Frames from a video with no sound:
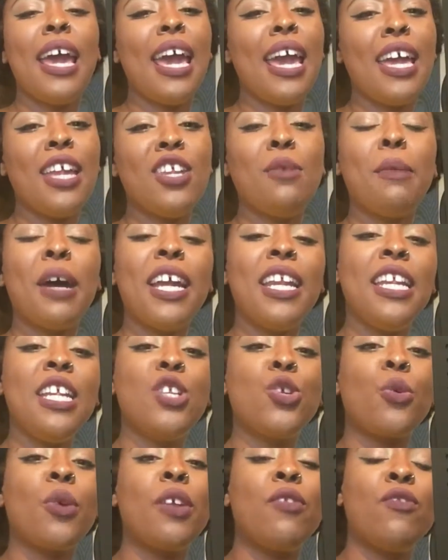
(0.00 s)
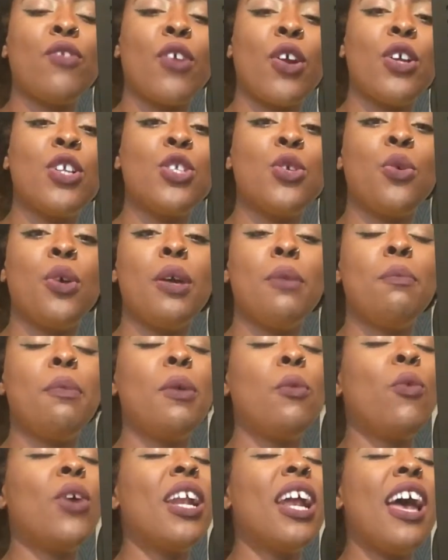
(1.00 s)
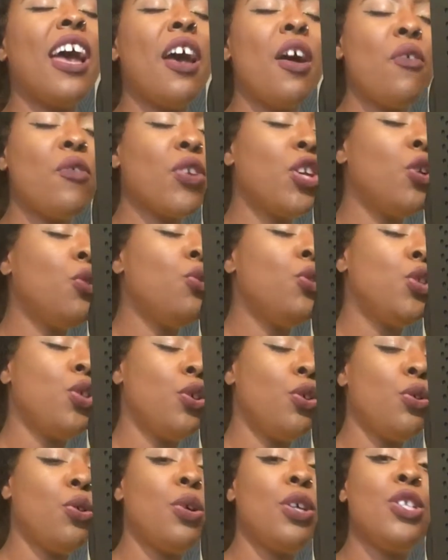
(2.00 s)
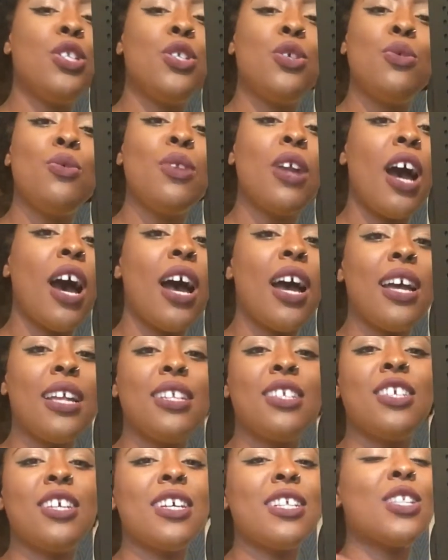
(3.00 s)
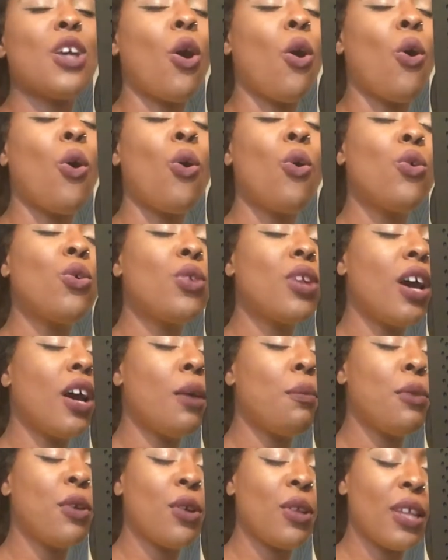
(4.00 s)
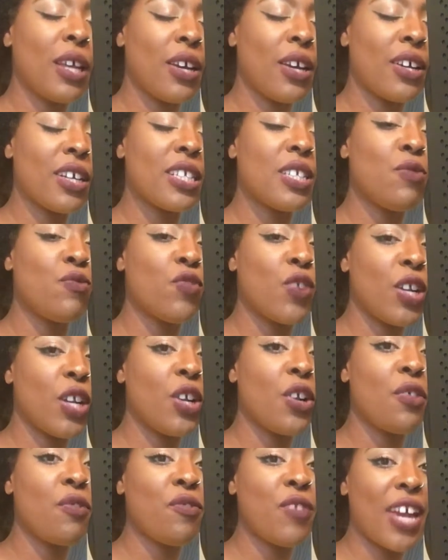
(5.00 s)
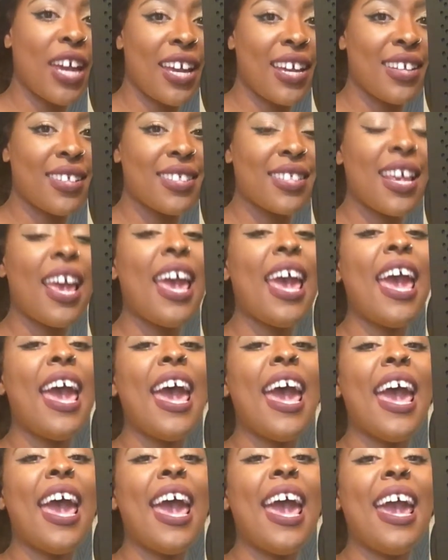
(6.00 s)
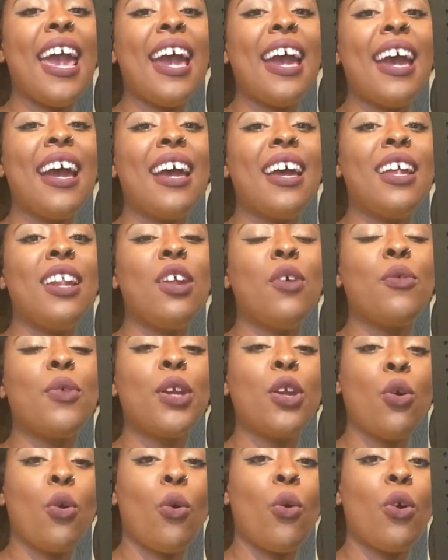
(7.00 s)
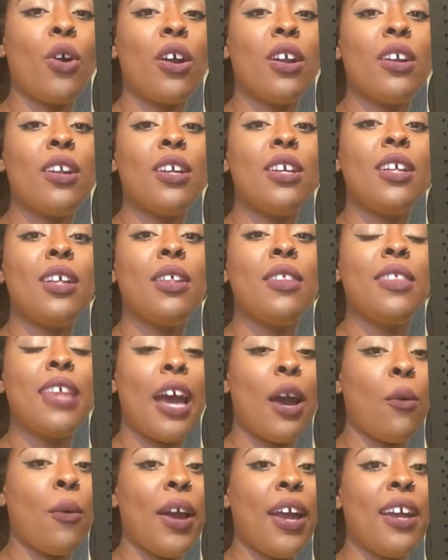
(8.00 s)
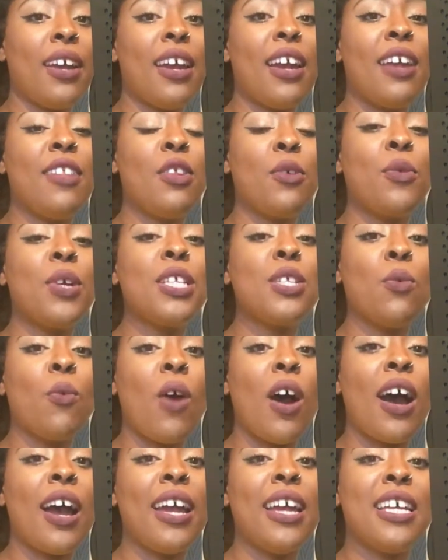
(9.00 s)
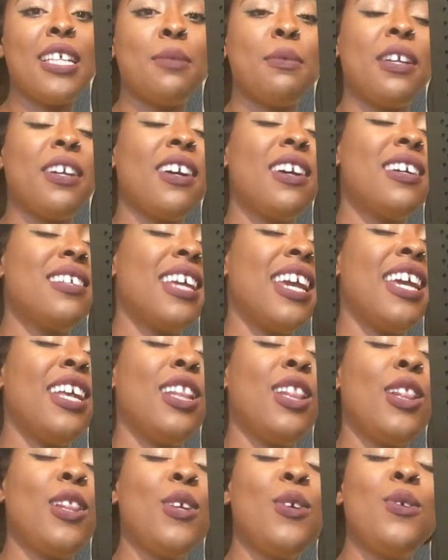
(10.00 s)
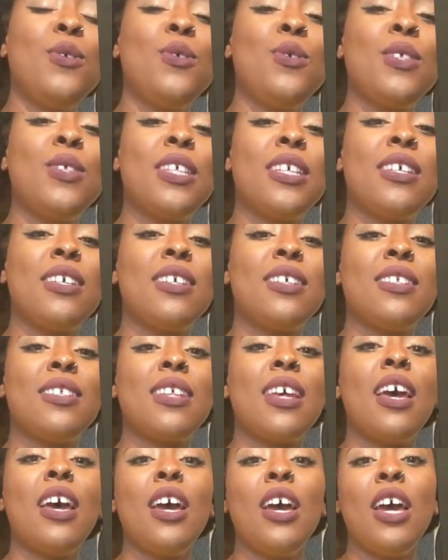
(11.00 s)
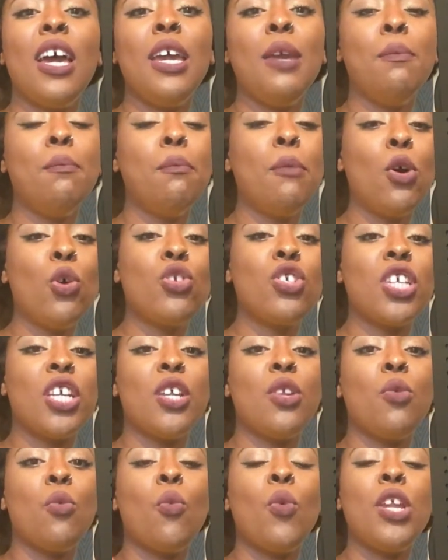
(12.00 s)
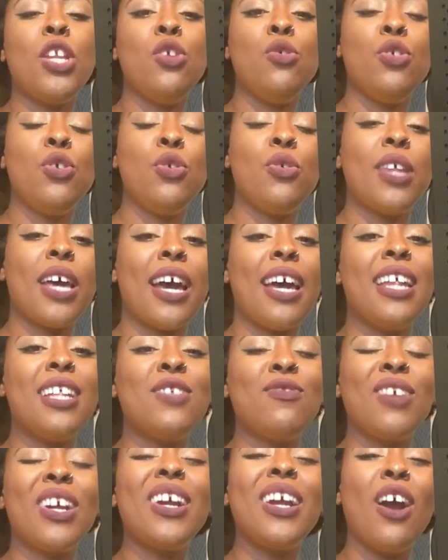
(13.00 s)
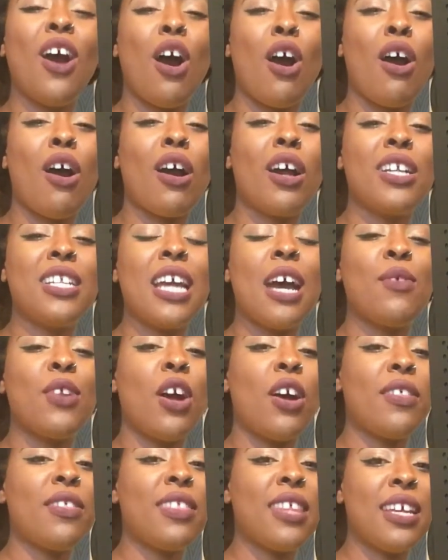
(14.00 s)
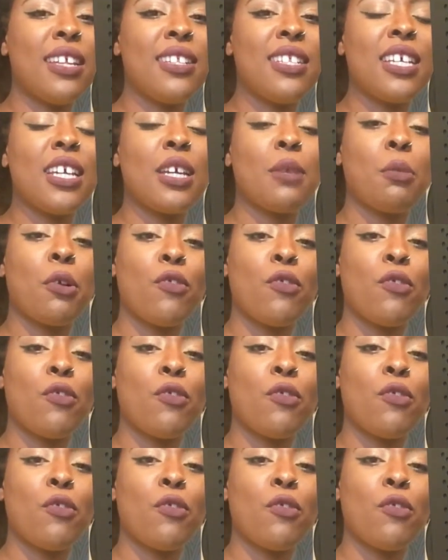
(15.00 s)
and you might need to refer to it. But whatever you do, do not just hold up your lyrics in front of your face and record that way. And the reason why is because it loses emotion when you do that. It's very hard to have an authentic